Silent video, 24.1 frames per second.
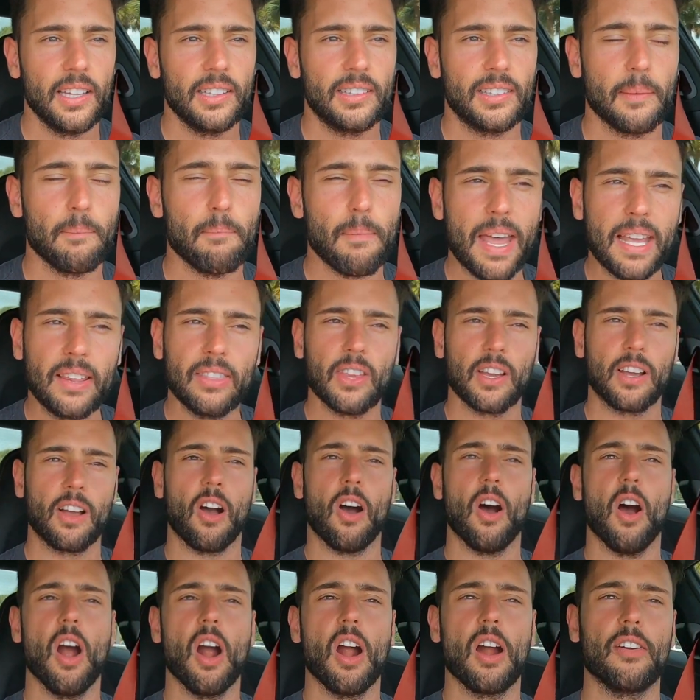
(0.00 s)
to make the
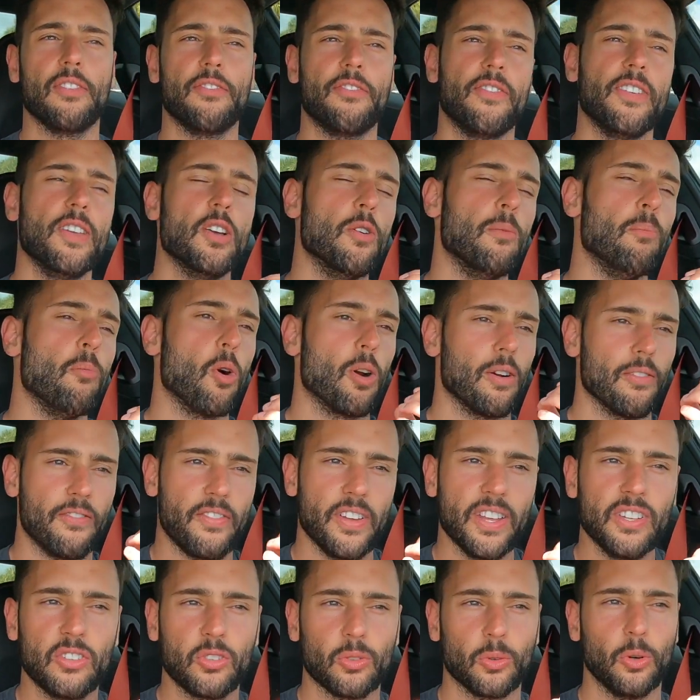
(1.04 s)
car feel more
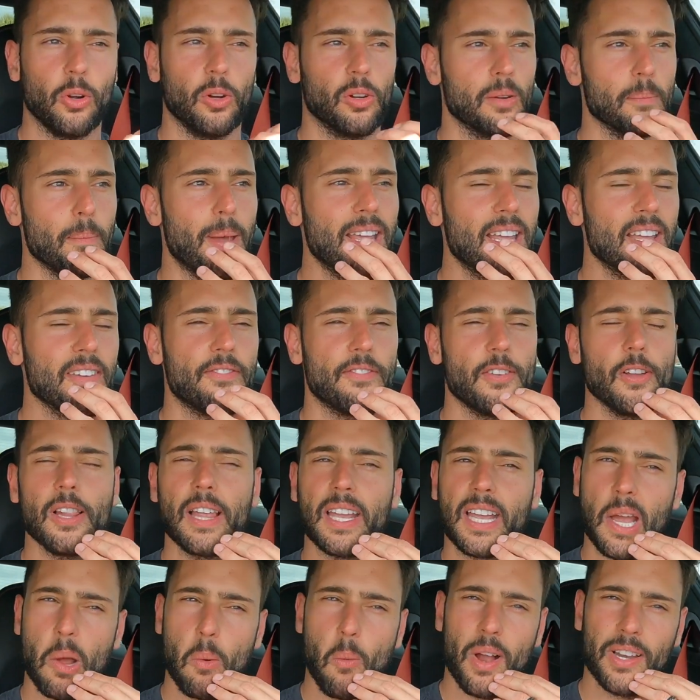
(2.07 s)
visceral, to make it feel
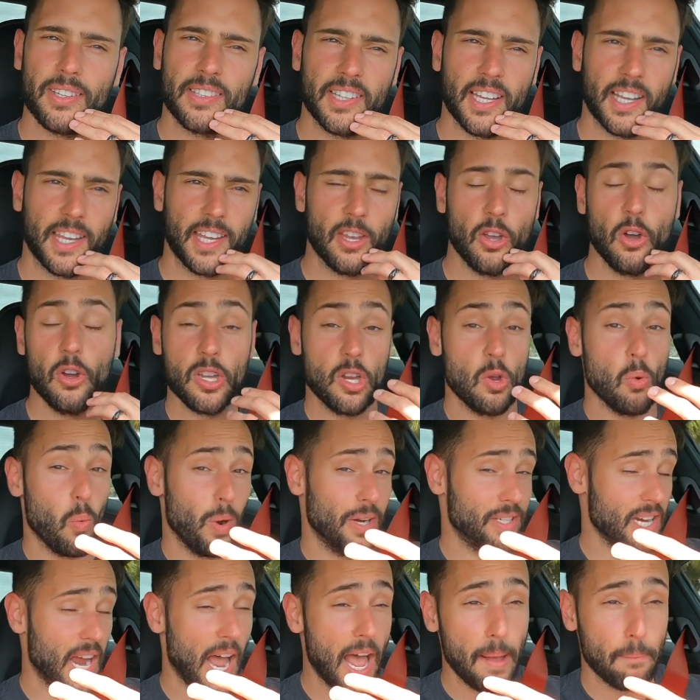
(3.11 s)
like it wants to kill you,
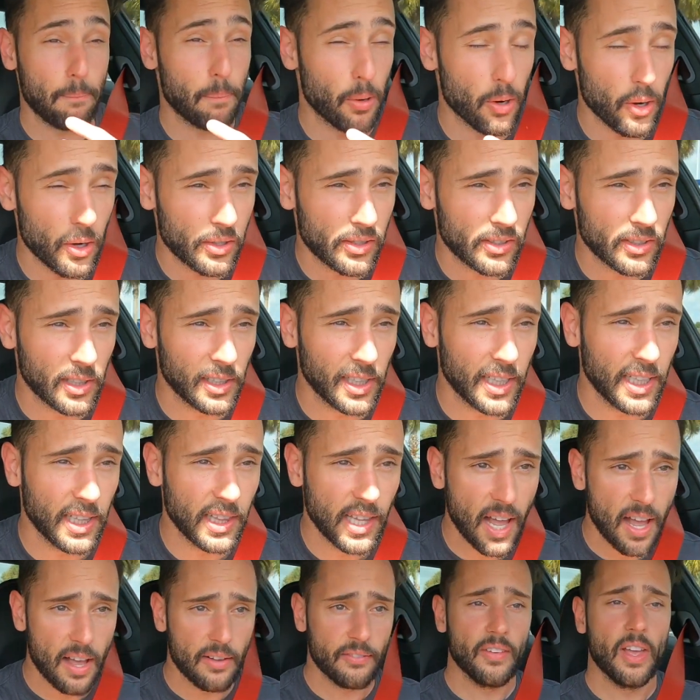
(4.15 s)
which I personally
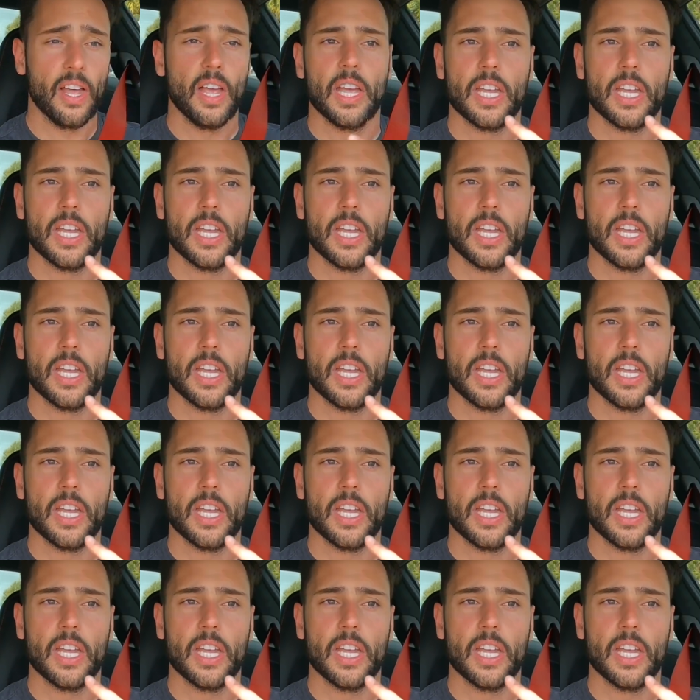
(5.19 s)
love.